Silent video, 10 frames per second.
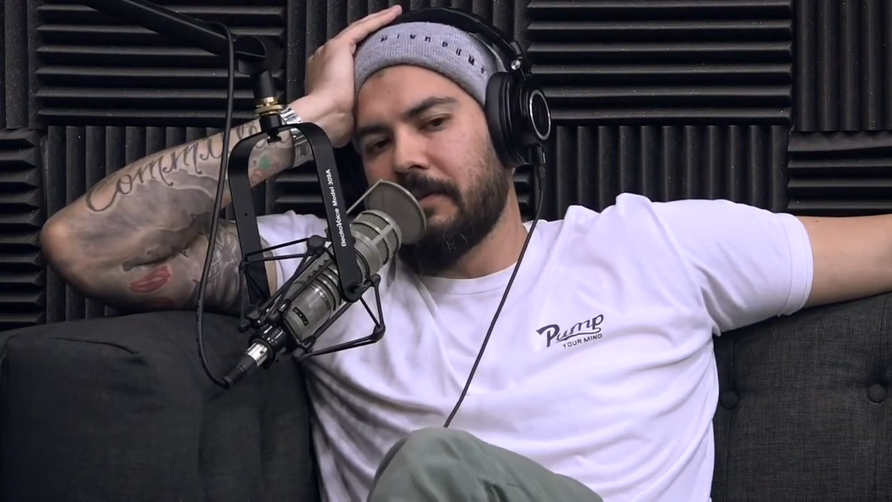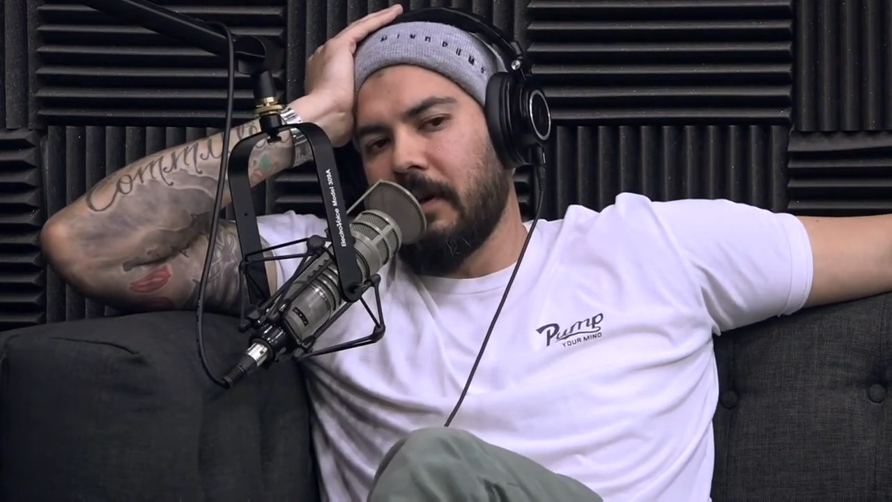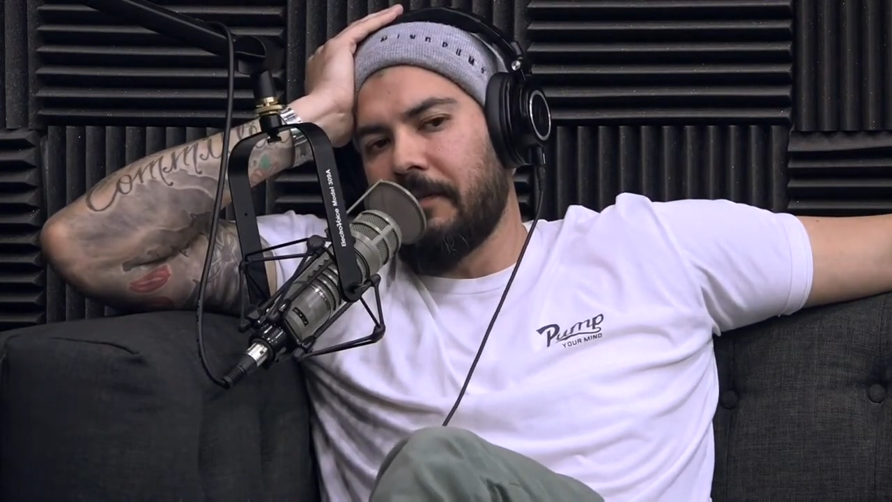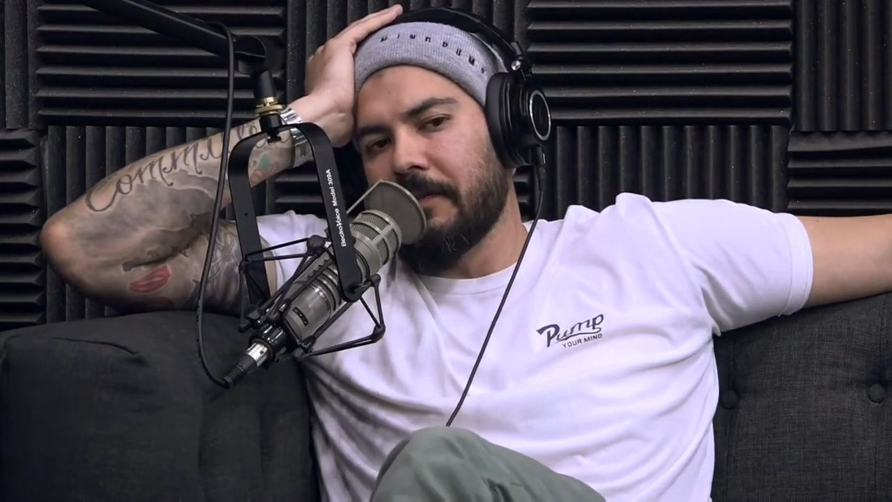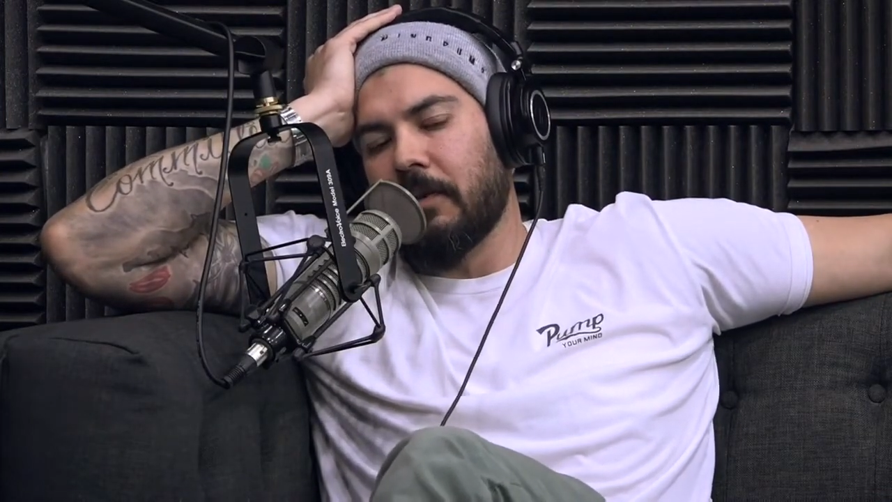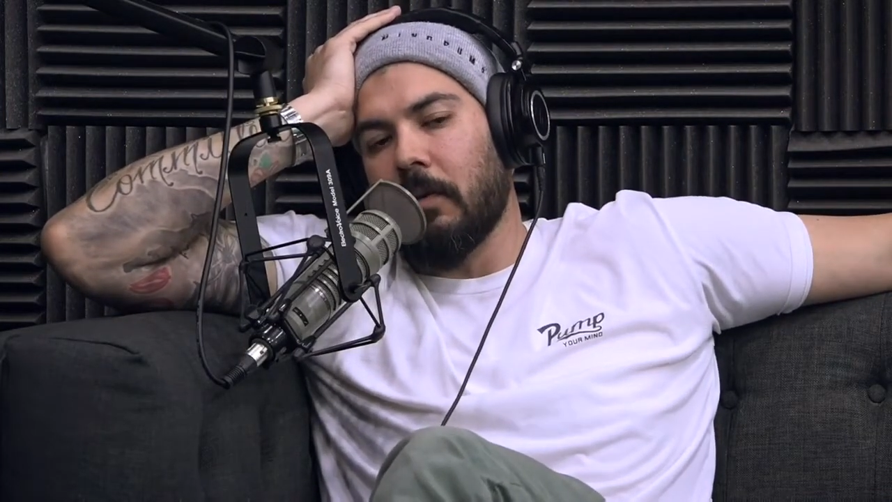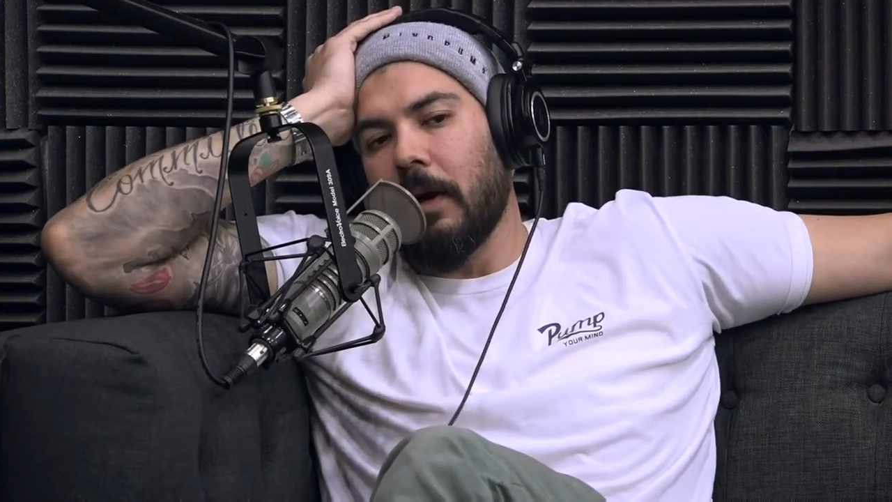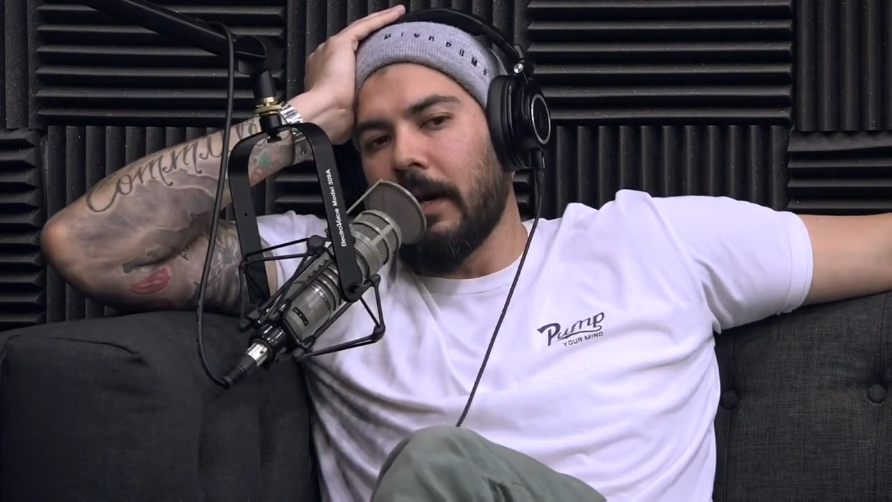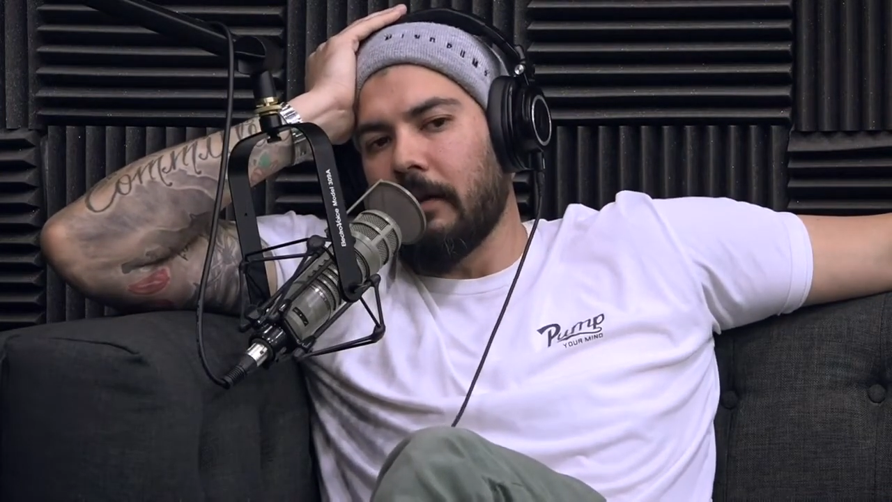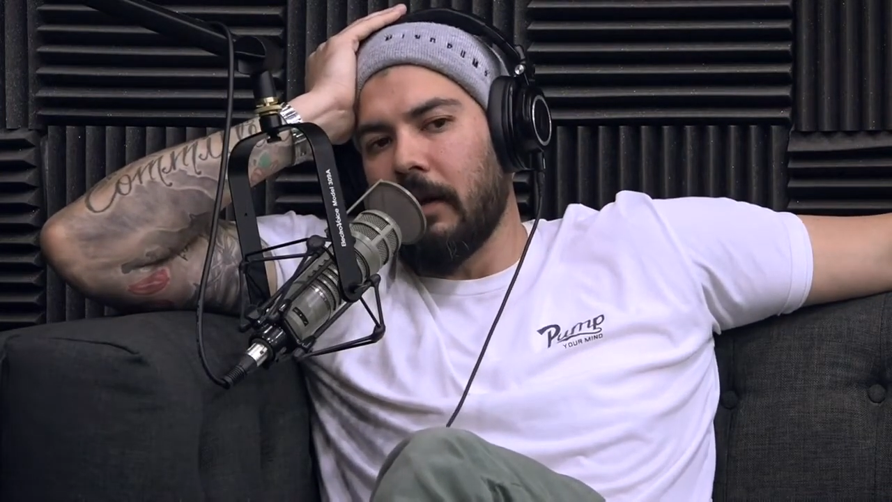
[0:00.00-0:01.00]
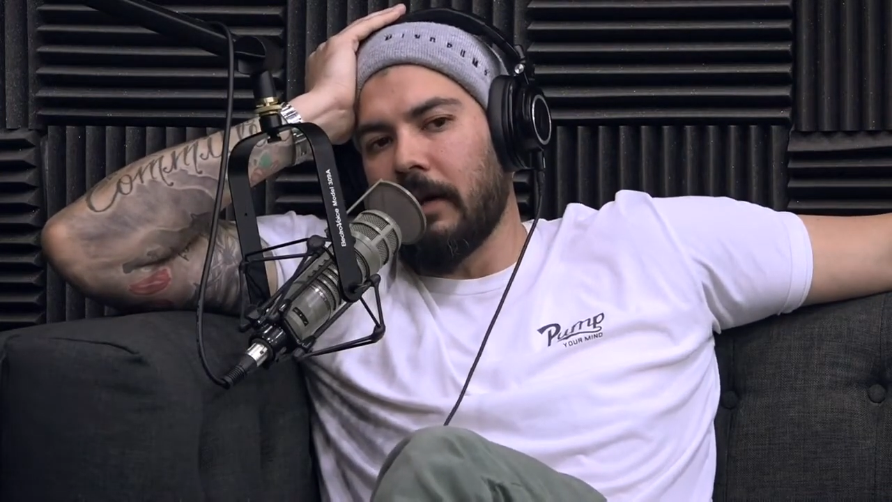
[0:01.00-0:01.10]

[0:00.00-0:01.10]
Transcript: stuff is great.